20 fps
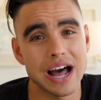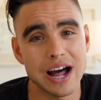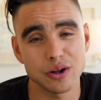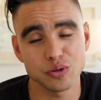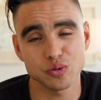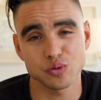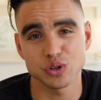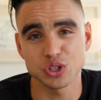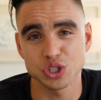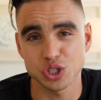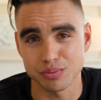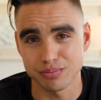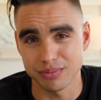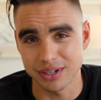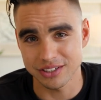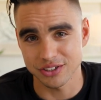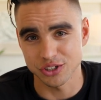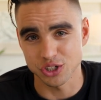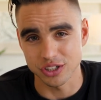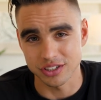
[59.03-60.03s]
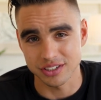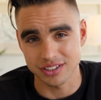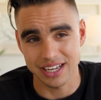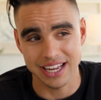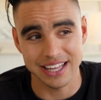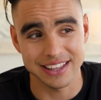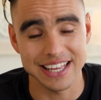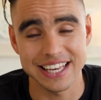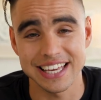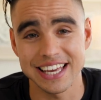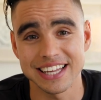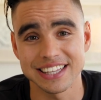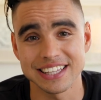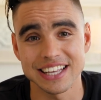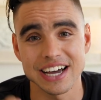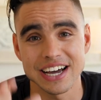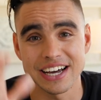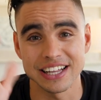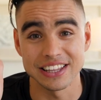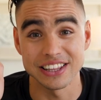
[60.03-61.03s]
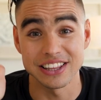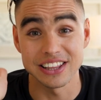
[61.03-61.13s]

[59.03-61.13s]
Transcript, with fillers: outreach messages. And I get a